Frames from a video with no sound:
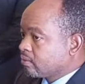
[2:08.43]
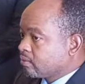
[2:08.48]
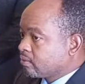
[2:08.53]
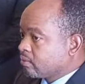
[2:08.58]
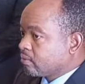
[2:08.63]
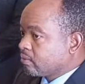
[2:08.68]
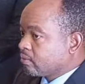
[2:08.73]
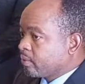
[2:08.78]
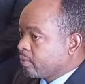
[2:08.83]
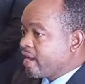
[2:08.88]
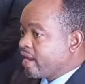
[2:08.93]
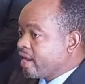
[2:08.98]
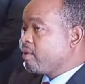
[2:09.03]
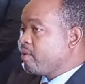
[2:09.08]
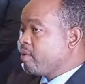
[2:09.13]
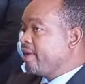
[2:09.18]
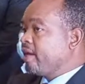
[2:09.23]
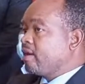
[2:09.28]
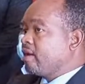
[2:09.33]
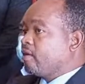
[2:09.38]
we are
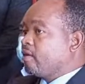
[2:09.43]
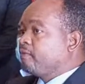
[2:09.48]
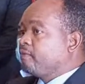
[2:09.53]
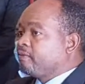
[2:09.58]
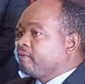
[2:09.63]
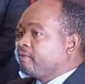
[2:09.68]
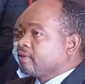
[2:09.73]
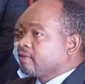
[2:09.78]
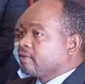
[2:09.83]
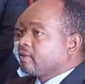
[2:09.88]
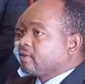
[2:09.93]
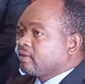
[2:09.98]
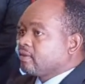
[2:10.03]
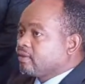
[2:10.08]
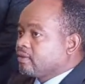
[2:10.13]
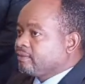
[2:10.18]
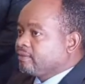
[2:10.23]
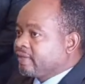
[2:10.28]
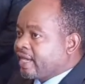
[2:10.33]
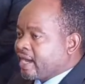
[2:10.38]
aware of
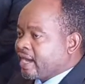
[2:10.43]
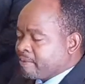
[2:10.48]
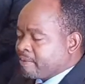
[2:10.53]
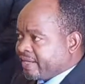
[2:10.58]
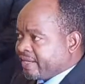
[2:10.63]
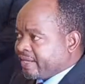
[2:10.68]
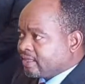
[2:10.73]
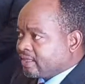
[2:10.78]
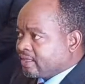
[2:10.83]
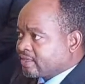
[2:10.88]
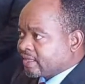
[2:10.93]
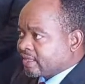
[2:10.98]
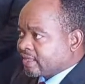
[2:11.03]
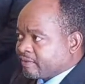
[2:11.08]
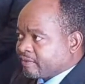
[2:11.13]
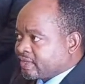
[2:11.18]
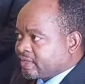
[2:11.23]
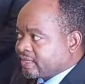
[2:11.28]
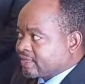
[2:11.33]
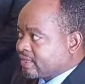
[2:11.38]
the happenings that have
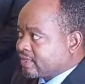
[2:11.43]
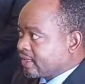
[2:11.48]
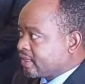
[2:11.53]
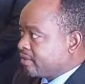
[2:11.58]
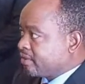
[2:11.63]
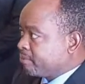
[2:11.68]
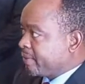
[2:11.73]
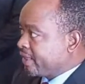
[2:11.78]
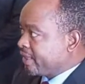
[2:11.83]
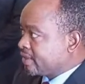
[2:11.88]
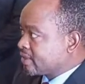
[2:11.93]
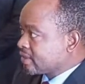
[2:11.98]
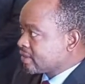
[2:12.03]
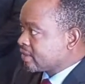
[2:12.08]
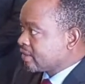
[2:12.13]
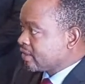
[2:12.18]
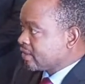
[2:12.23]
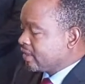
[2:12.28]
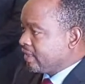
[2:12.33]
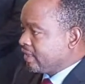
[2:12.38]
just taken place
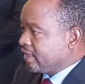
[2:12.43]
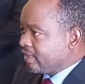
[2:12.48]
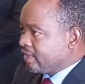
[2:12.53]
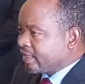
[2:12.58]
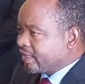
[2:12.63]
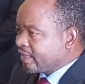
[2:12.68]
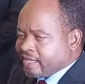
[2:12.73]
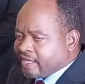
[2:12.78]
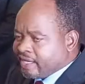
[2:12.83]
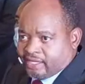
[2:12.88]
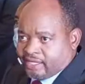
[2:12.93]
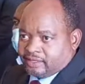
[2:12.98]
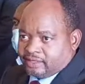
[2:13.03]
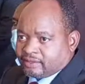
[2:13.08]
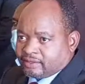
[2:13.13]
in Guinea,